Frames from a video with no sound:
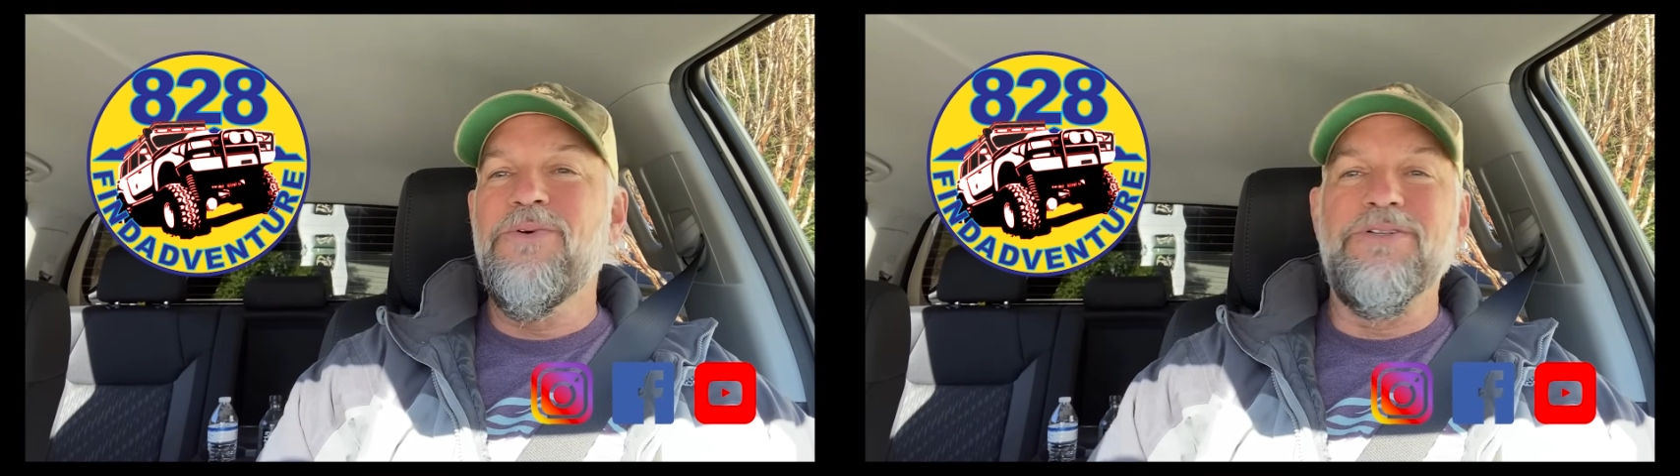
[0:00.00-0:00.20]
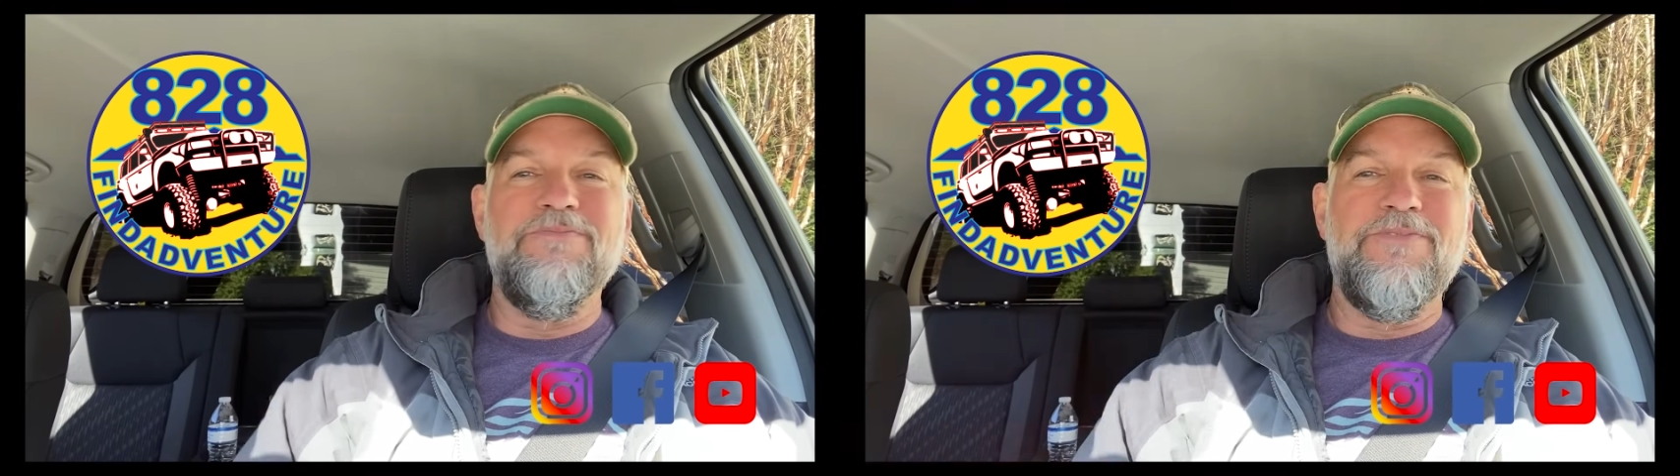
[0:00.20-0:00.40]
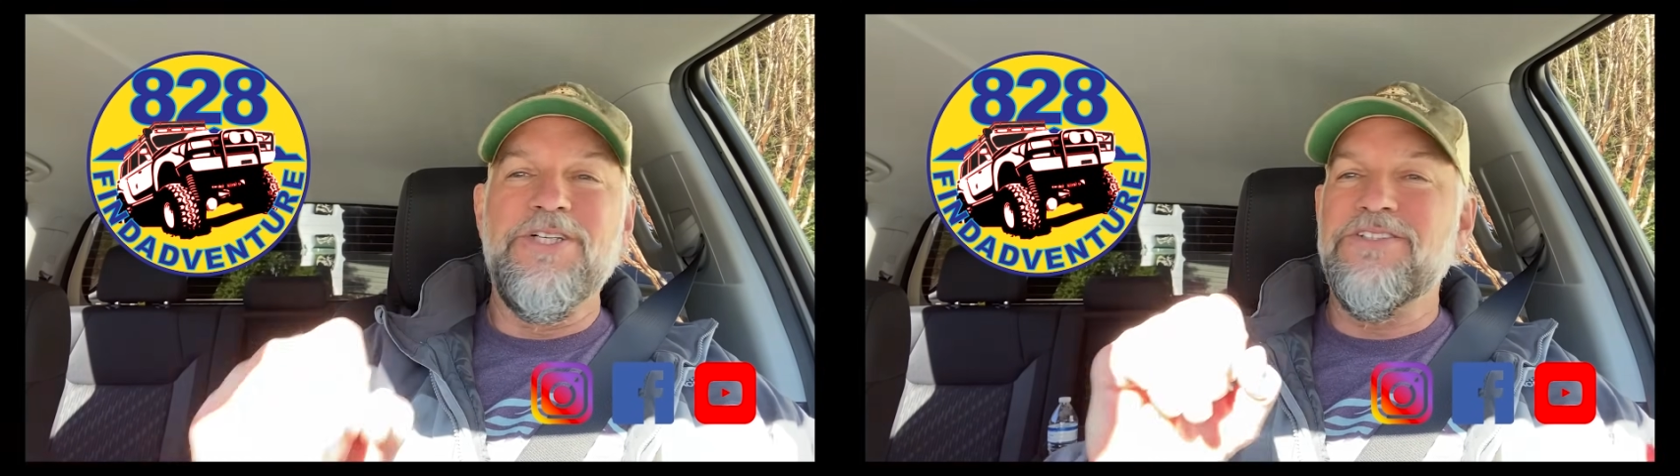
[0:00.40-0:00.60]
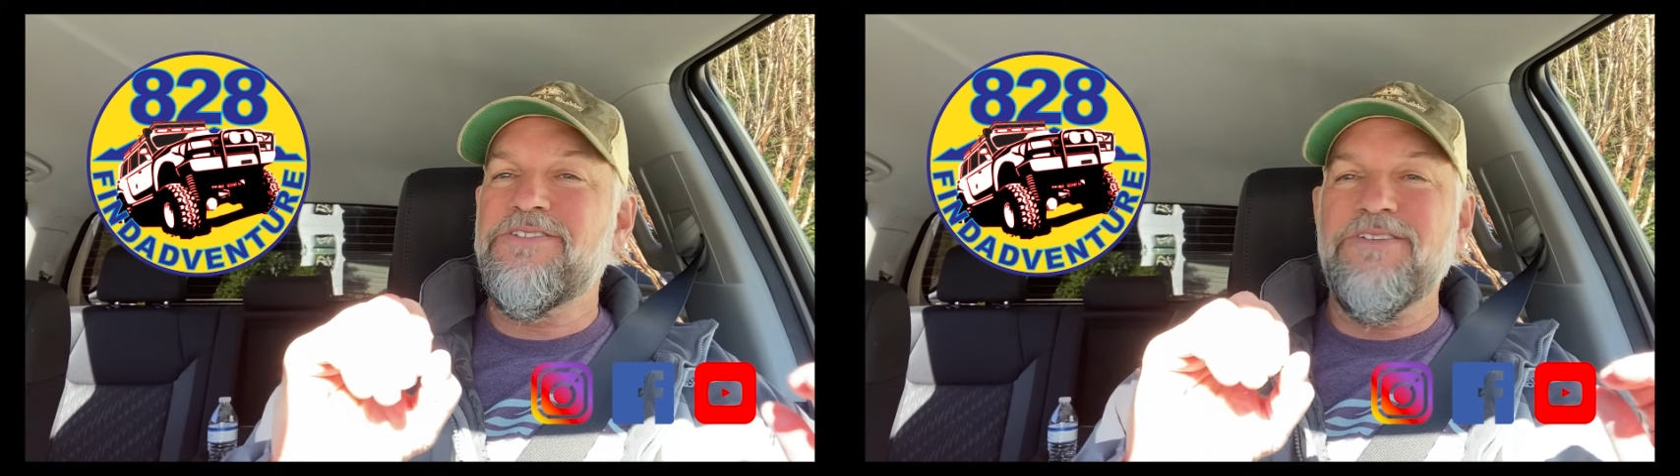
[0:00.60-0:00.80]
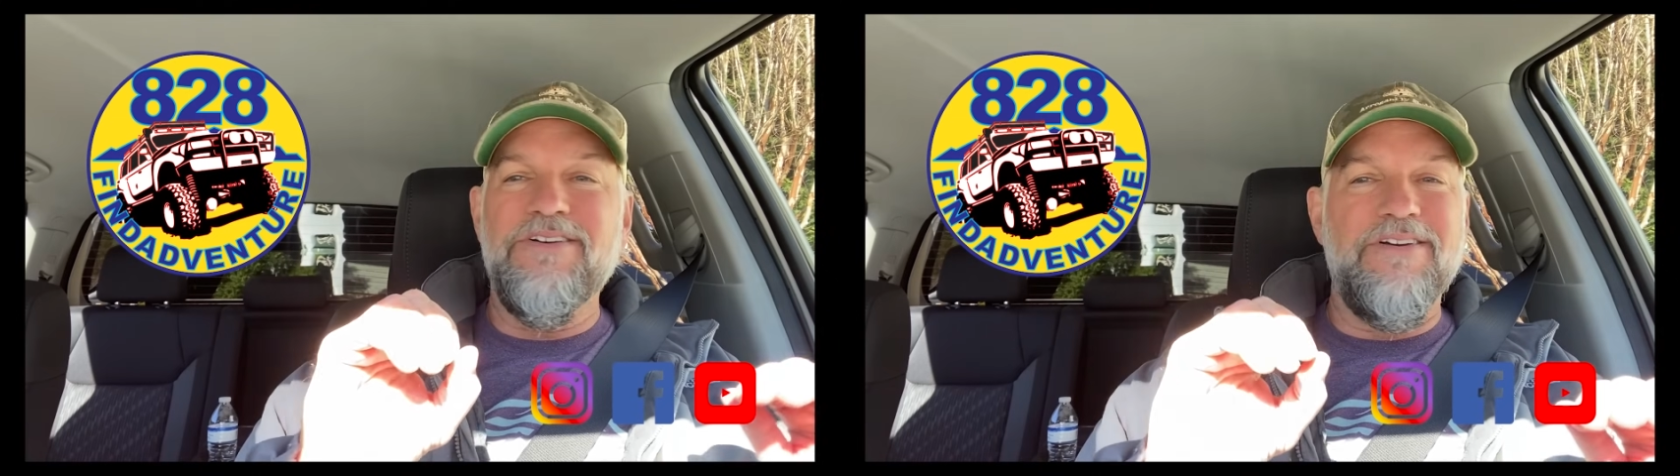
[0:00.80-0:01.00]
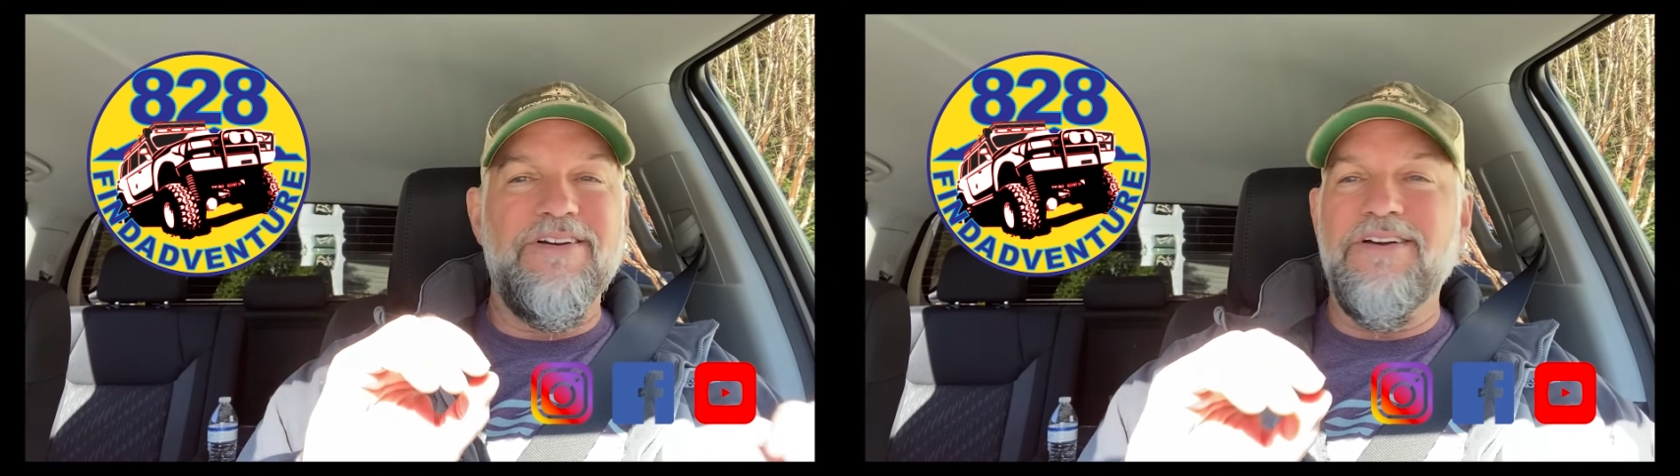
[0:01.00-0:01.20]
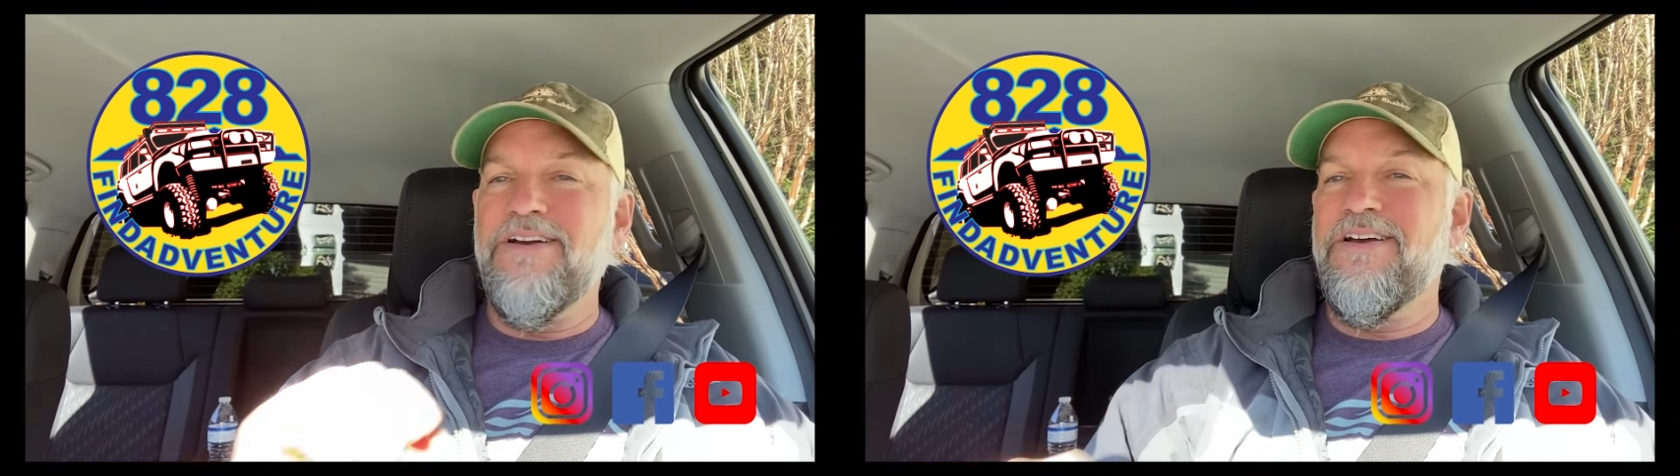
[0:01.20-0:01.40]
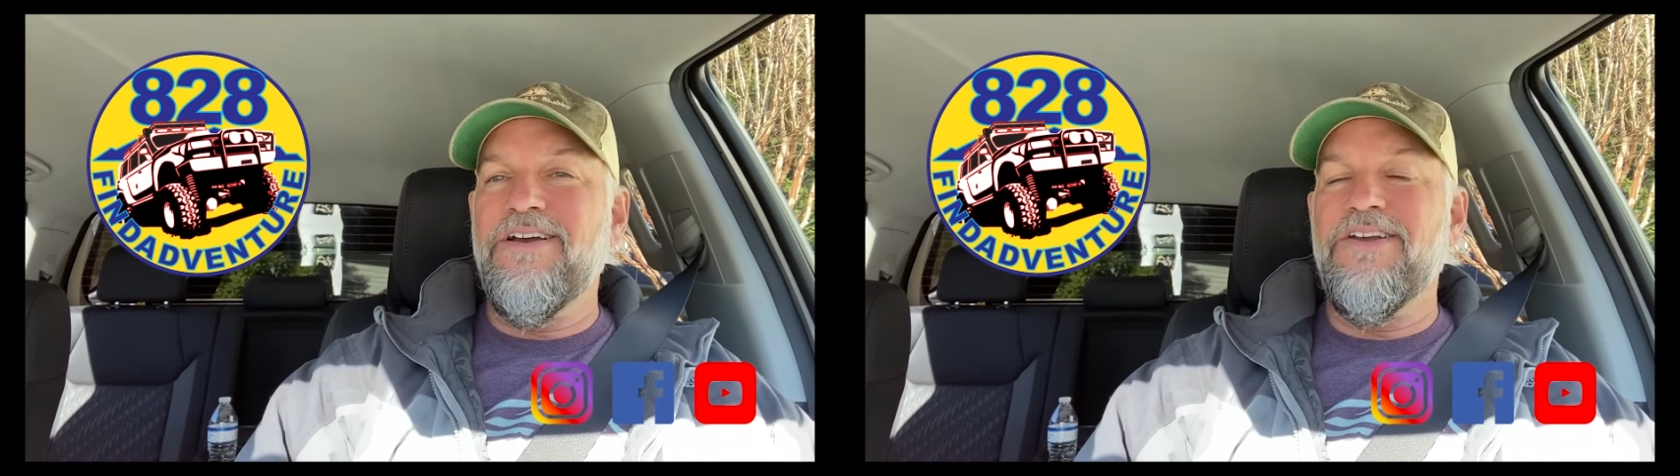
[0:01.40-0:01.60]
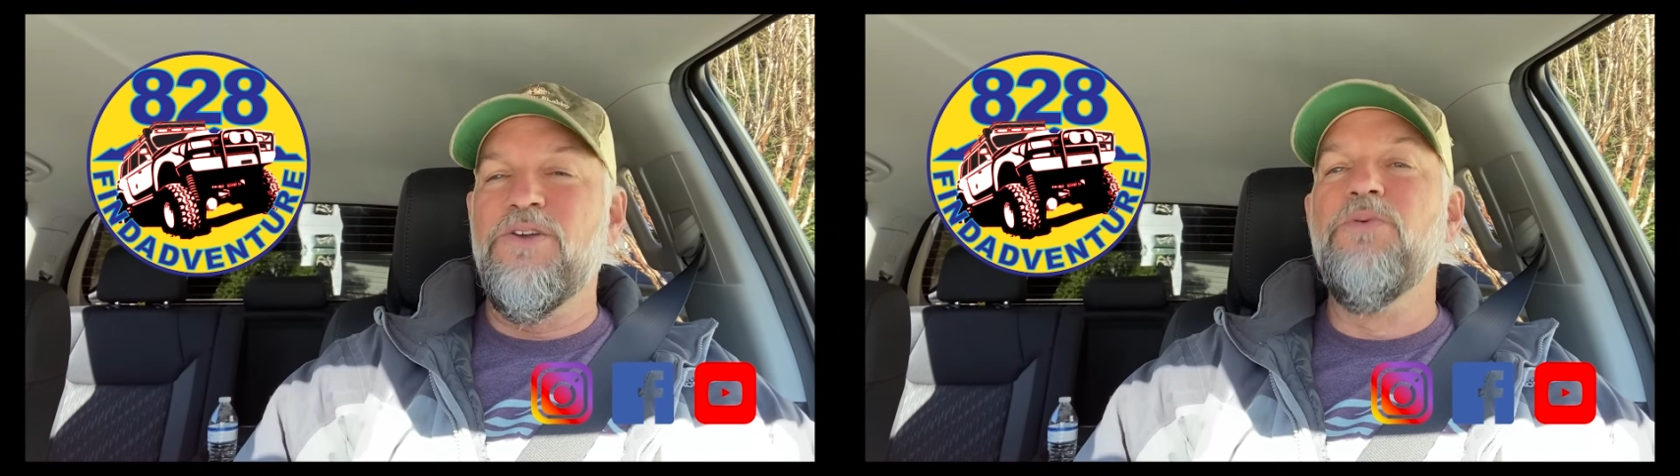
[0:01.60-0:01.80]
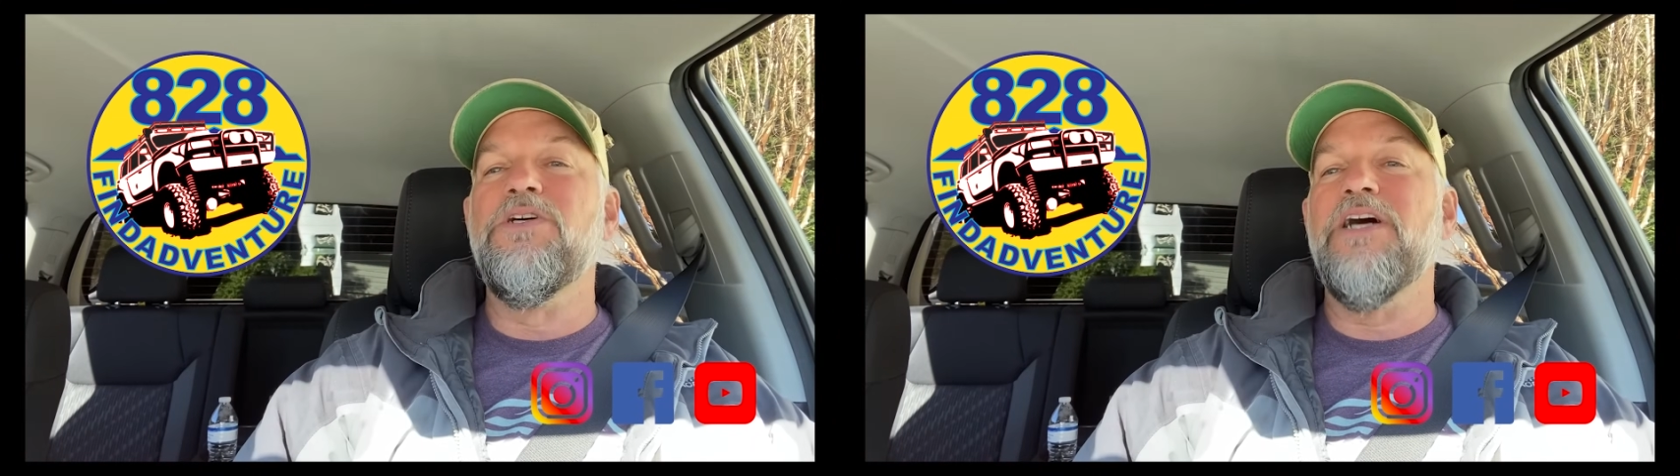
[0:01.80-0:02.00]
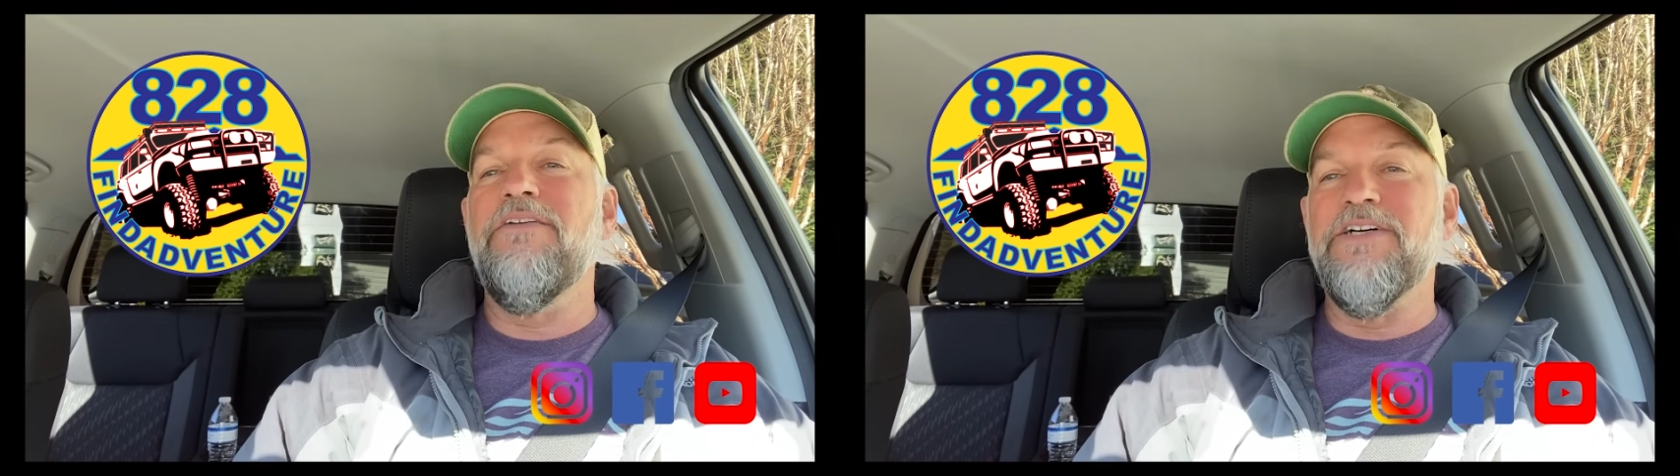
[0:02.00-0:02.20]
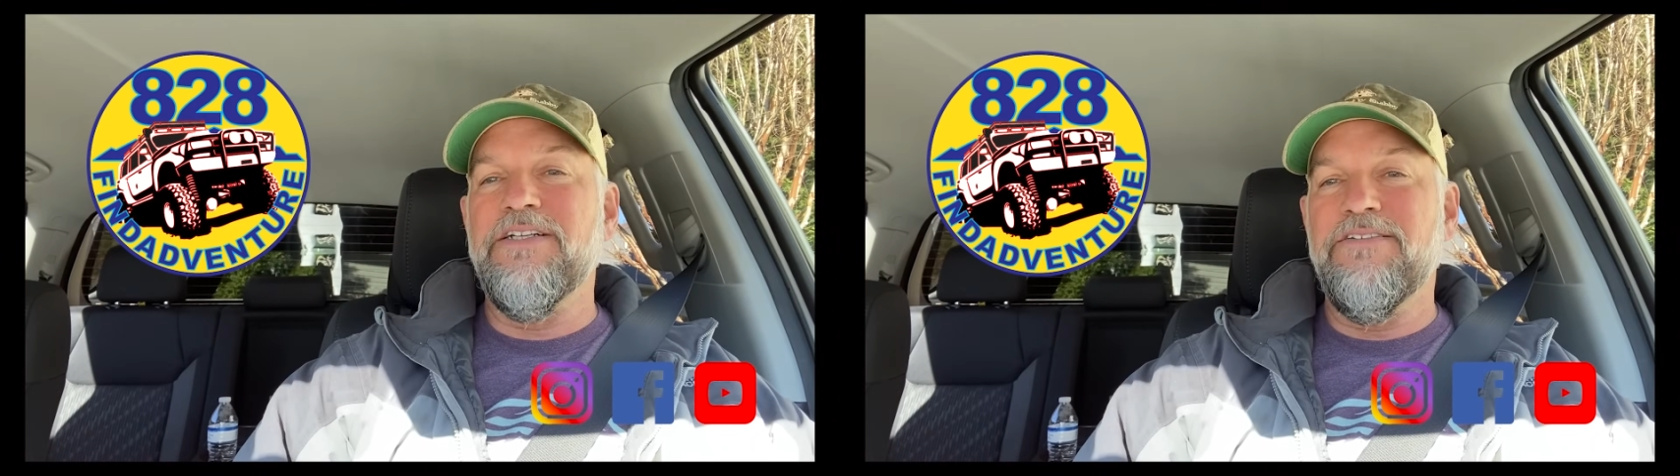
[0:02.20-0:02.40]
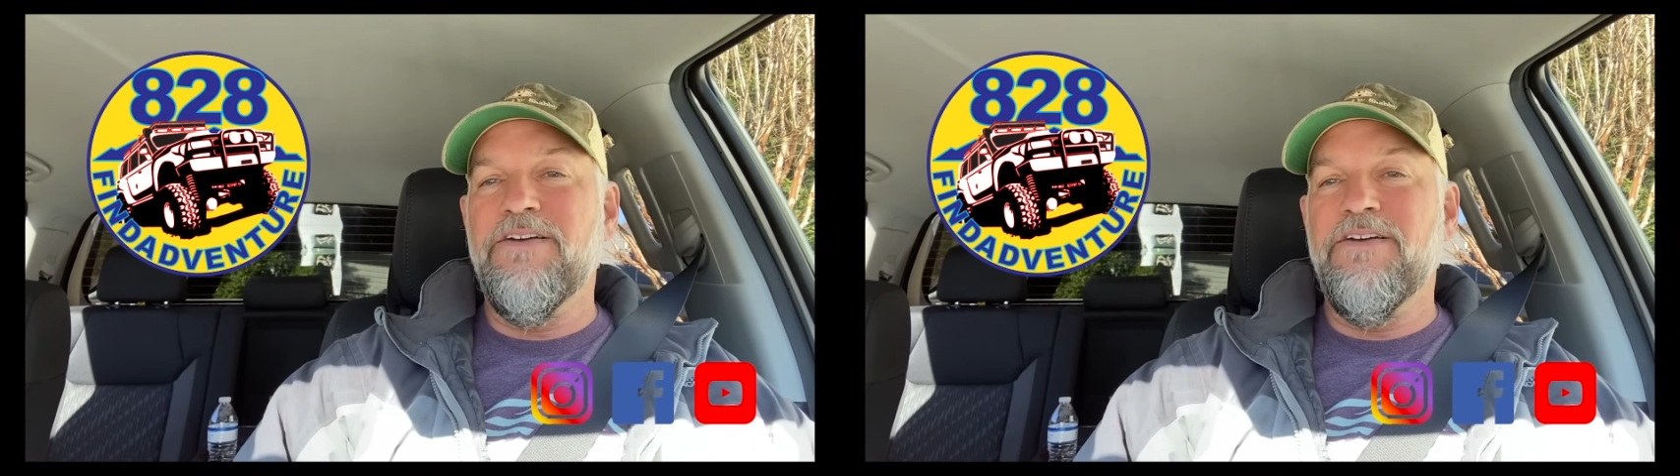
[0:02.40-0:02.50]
will love it.